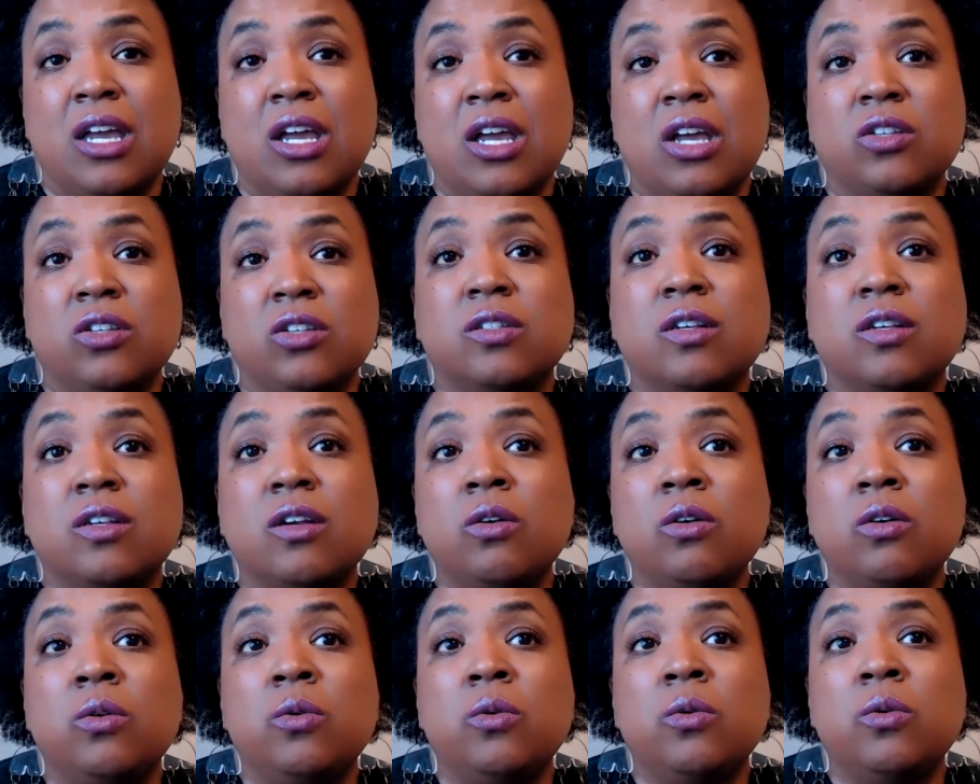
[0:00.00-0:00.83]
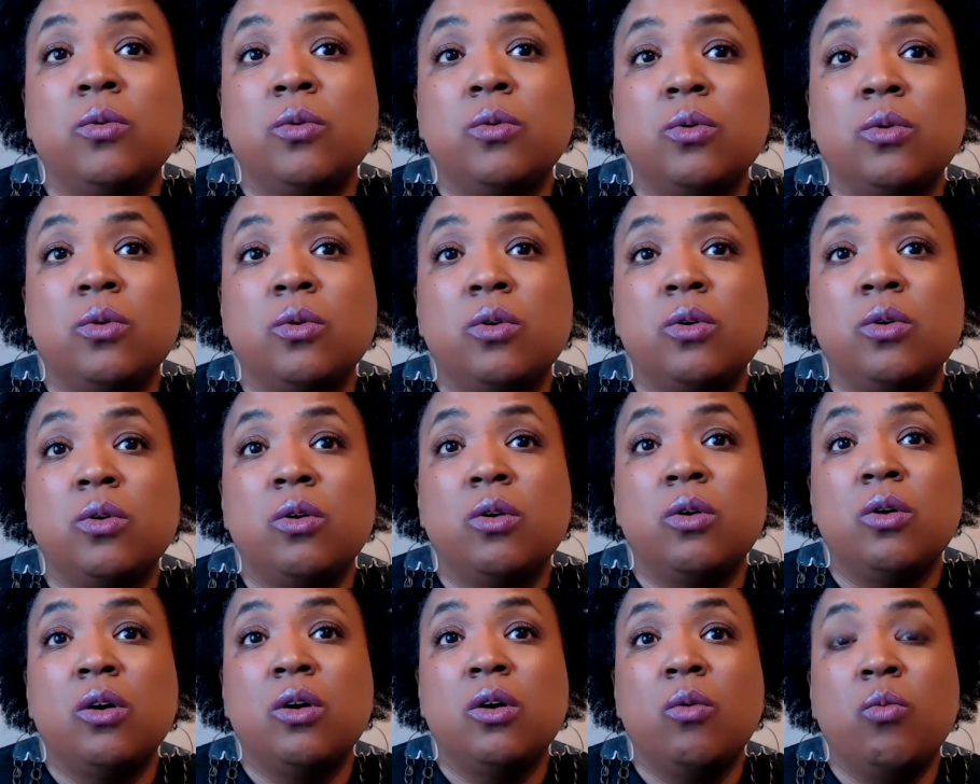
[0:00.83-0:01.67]
So,
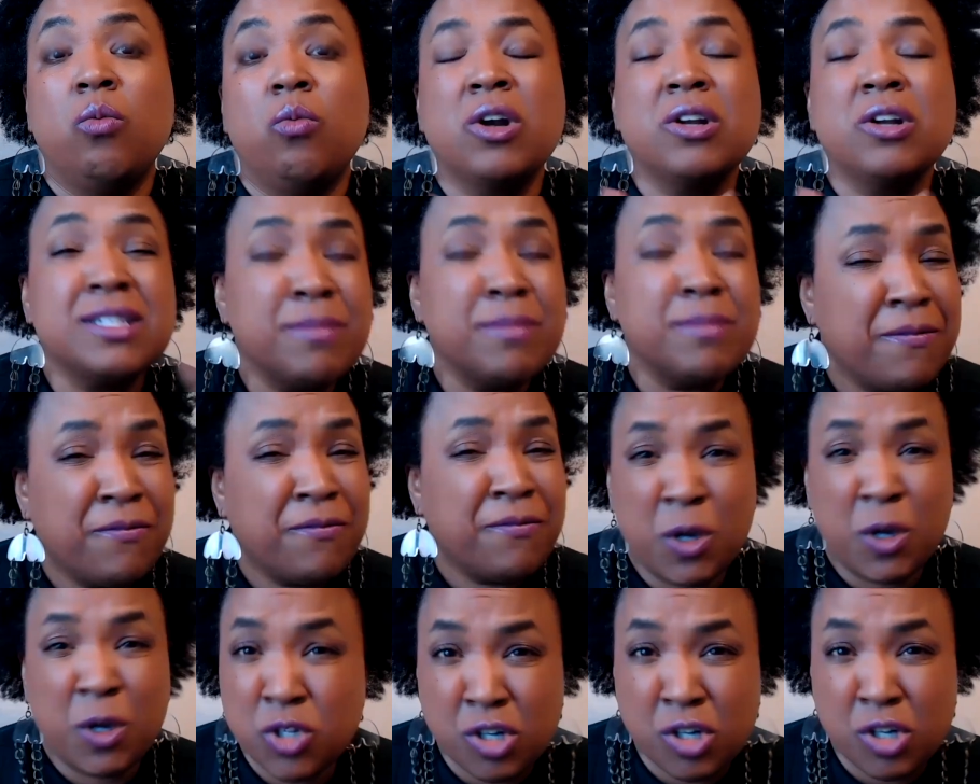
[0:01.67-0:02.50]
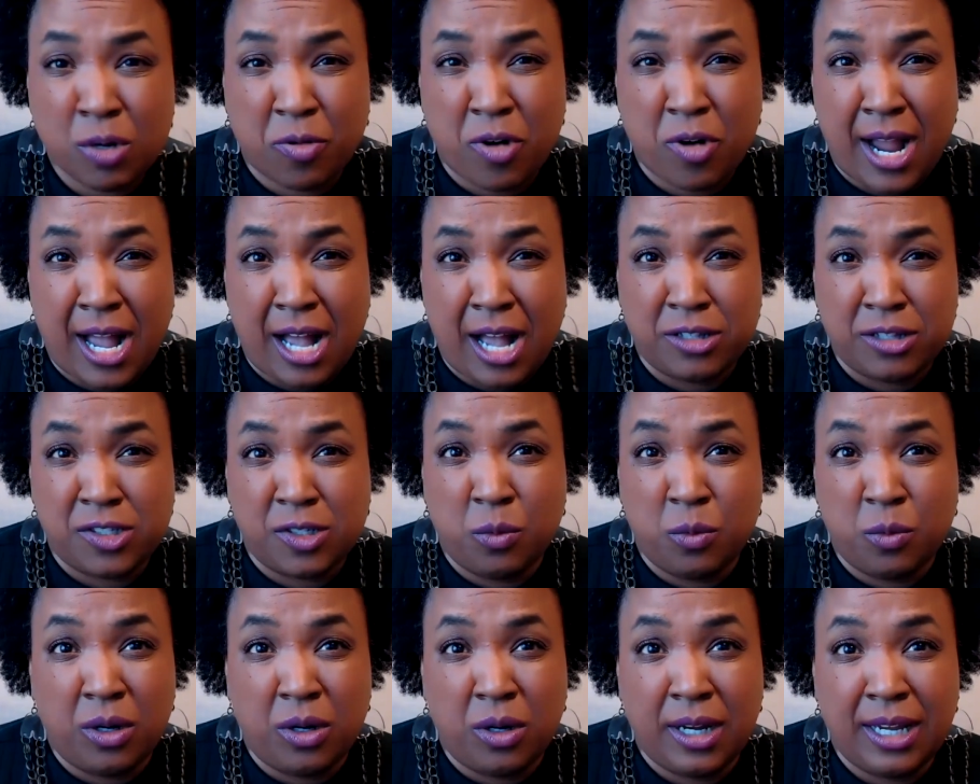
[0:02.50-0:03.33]
what are some of the future prouds
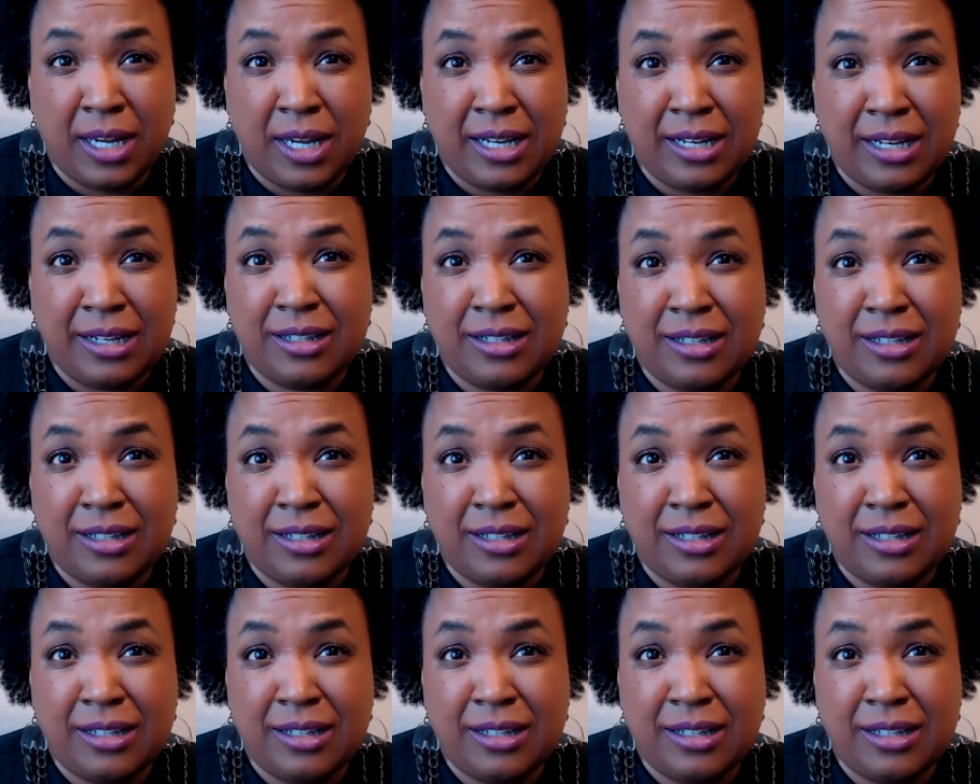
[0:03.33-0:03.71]
you want?